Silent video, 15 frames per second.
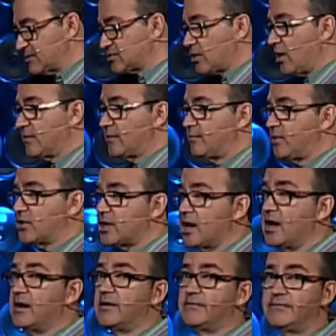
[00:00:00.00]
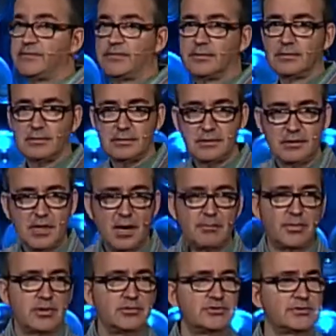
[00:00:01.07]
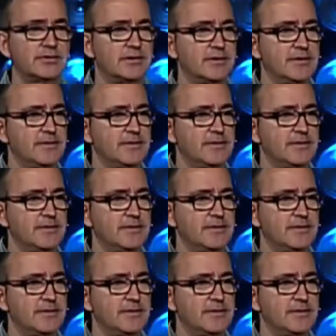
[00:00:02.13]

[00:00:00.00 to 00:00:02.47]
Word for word: It's called the Book of Numbers.